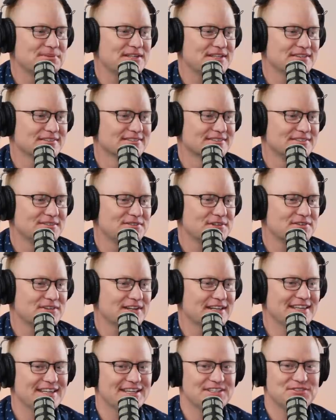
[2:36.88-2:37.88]
pretty three
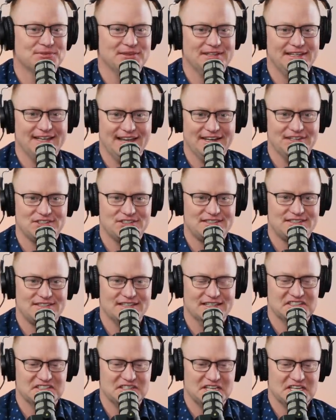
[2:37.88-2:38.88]
It gets really anxious,
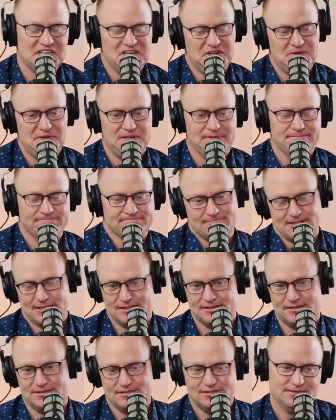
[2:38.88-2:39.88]
and he's like, you know what?
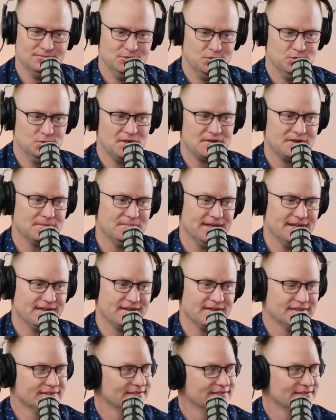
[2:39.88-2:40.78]
Moon, welcome back.